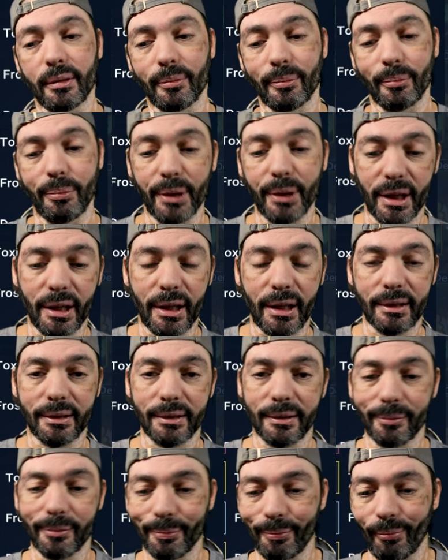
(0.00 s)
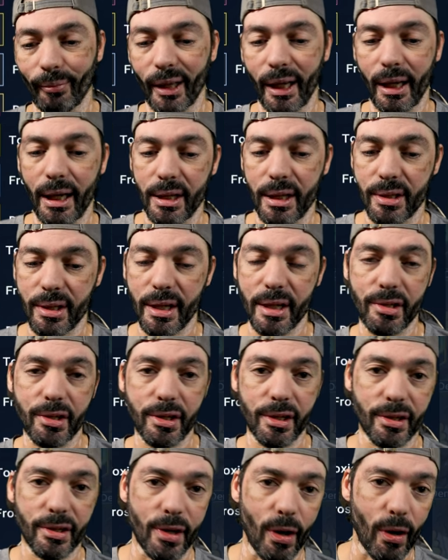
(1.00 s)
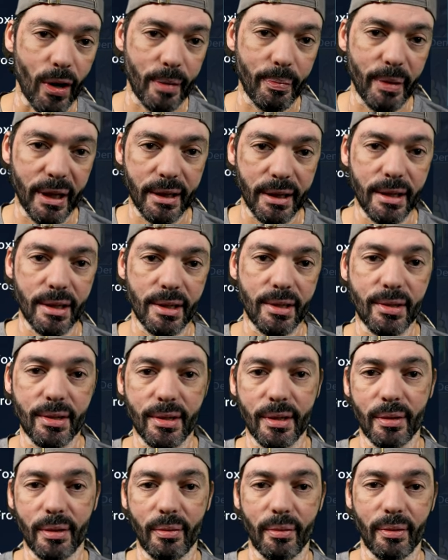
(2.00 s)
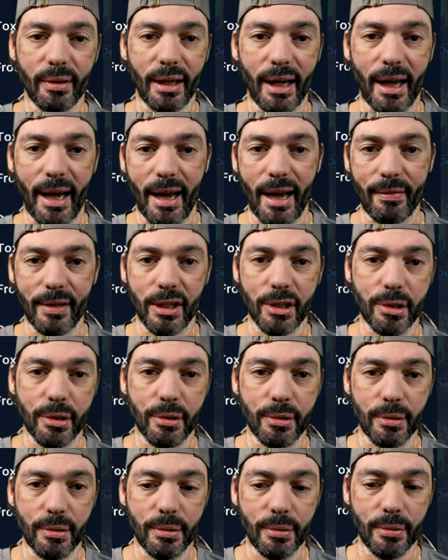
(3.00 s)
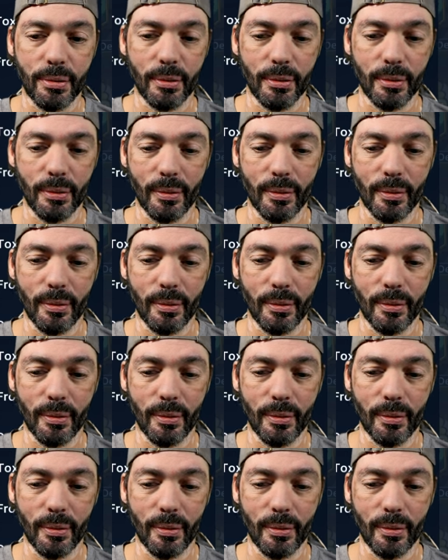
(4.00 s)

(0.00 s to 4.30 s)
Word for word: But it's just hard because having to,